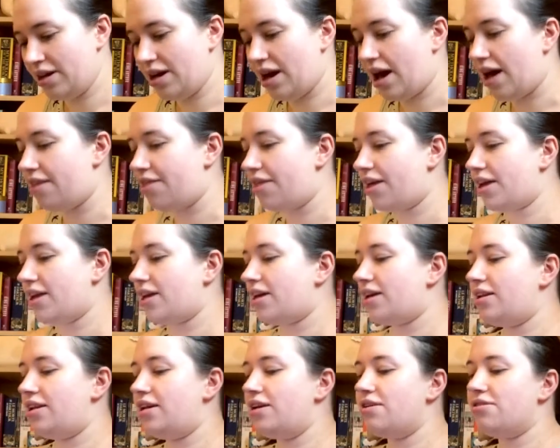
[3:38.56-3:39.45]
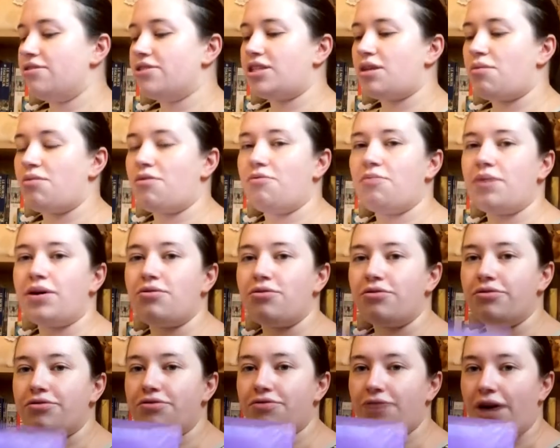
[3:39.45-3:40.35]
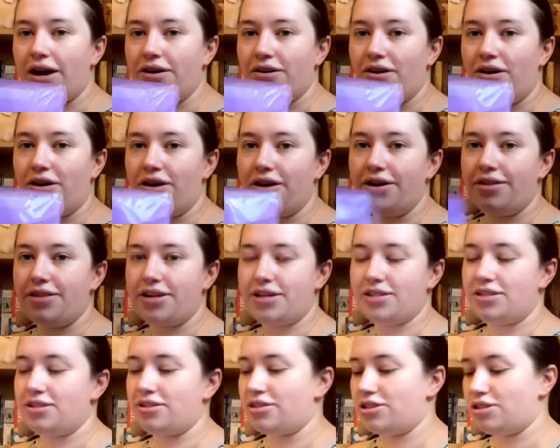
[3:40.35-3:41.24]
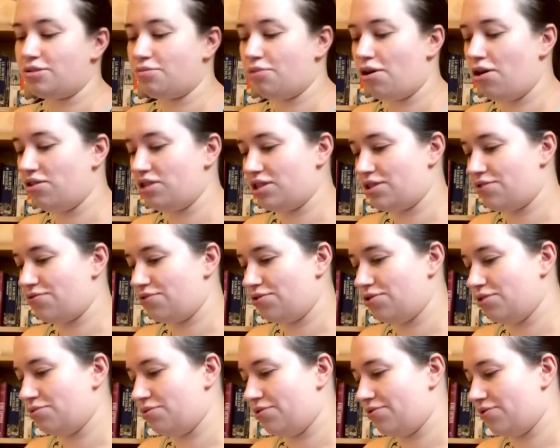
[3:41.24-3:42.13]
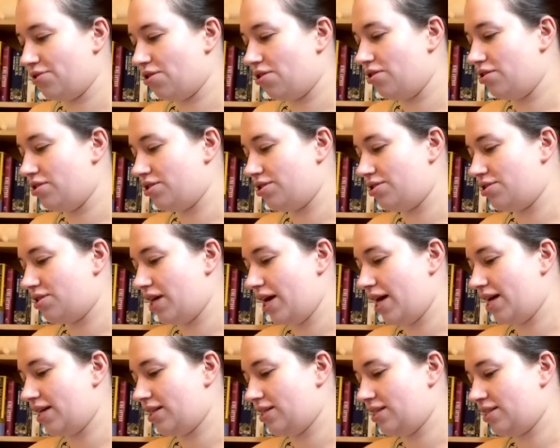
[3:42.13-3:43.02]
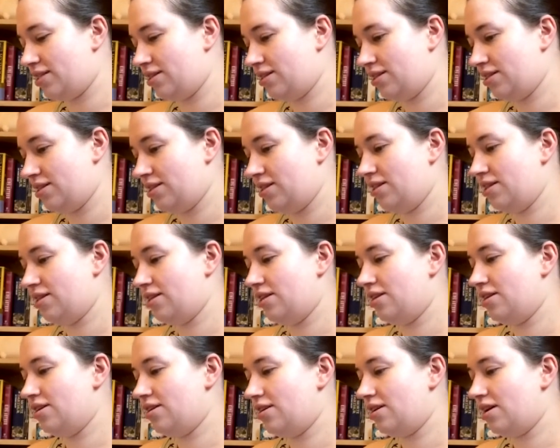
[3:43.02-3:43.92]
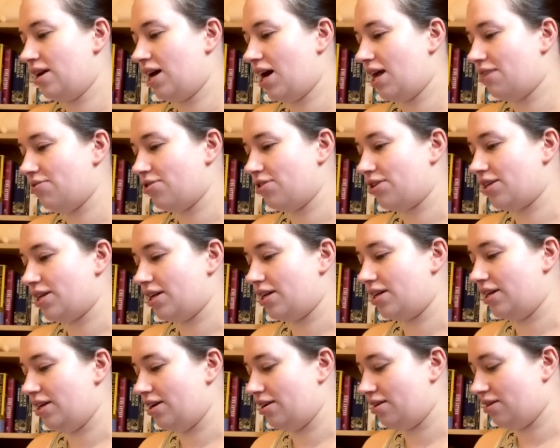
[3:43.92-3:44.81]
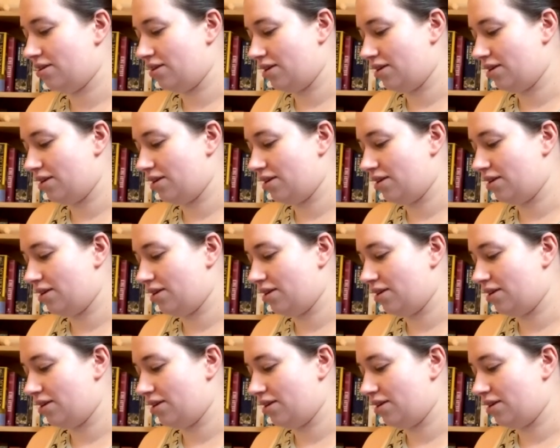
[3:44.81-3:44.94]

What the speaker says: I think in here is some of my old fan art, and this is the smallest folder we've got. So let's have a look in here.